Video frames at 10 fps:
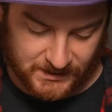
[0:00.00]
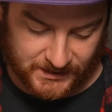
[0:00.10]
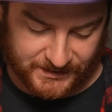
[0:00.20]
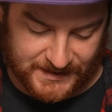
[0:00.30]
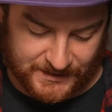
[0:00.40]

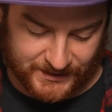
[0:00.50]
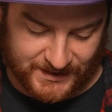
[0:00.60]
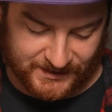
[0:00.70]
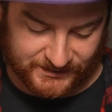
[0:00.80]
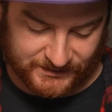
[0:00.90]
And there it
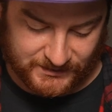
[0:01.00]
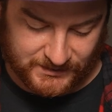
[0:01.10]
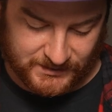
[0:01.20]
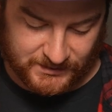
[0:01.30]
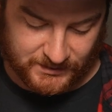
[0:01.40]
is,
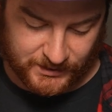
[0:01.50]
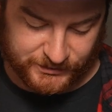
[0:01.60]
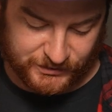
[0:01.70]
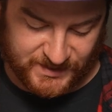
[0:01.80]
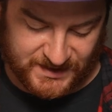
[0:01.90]

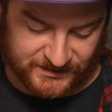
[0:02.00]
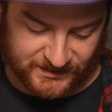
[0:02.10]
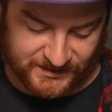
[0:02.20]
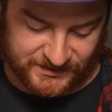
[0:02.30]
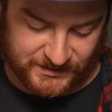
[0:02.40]
RGB
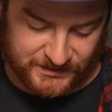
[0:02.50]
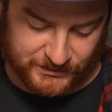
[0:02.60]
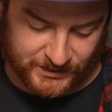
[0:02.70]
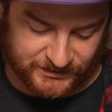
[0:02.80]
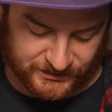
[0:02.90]
660.
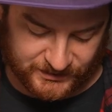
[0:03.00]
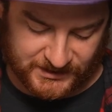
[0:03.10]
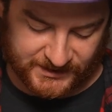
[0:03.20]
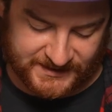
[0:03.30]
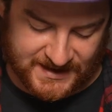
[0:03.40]
So I just
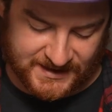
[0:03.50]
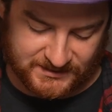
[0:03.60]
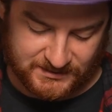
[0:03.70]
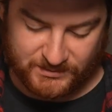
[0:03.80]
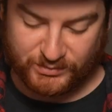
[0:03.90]
click
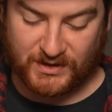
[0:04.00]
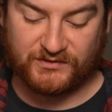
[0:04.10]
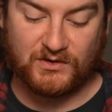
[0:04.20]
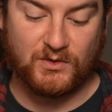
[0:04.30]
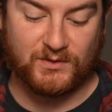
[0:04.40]
that,
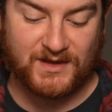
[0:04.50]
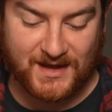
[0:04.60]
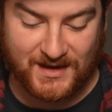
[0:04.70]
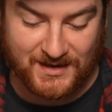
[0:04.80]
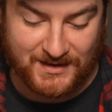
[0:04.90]
press
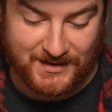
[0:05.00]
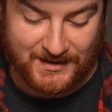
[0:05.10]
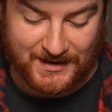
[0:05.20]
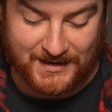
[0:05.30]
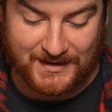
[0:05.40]
OK,
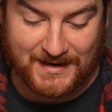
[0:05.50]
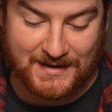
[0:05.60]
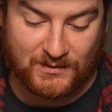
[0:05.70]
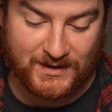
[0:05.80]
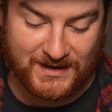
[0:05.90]
and
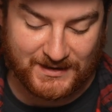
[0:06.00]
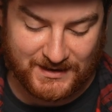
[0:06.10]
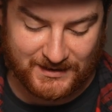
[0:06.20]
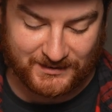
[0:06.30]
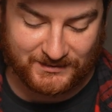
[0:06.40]
now it
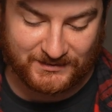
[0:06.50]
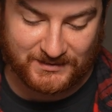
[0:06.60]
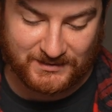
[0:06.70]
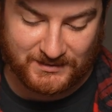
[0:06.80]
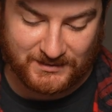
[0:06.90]
is
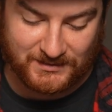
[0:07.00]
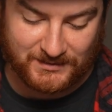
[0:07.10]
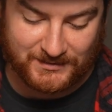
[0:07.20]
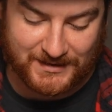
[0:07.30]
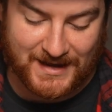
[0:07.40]

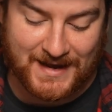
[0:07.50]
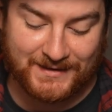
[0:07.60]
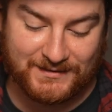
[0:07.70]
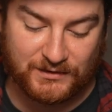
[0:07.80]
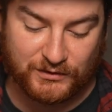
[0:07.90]

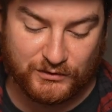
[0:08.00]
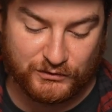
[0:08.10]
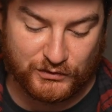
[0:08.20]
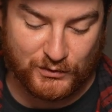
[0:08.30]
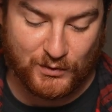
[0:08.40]
added
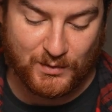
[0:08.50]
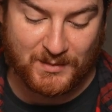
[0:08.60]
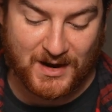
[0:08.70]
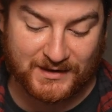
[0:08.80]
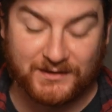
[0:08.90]
to
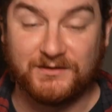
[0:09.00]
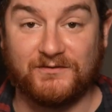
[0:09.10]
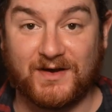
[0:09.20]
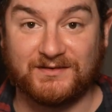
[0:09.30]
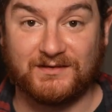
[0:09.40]
my
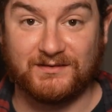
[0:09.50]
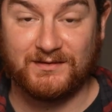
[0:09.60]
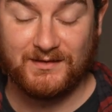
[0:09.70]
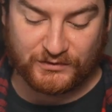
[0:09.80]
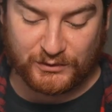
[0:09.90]

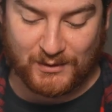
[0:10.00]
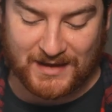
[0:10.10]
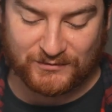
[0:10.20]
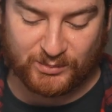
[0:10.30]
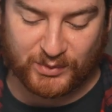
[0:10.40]
devices. So you
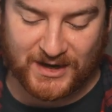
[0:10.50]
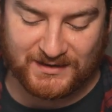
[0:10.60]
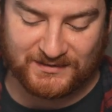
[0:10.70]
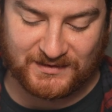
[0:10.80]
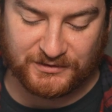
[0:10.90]
have your
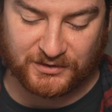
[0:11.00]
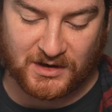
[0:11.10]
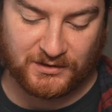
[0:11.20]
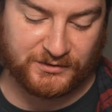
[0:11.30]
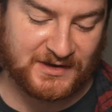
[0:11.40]
brightness and your
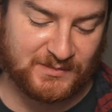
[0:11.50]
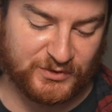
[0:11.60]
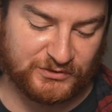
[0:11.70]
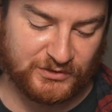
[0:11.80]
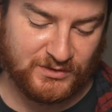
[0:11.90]
color
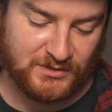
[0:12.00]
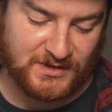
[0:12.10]
temperature.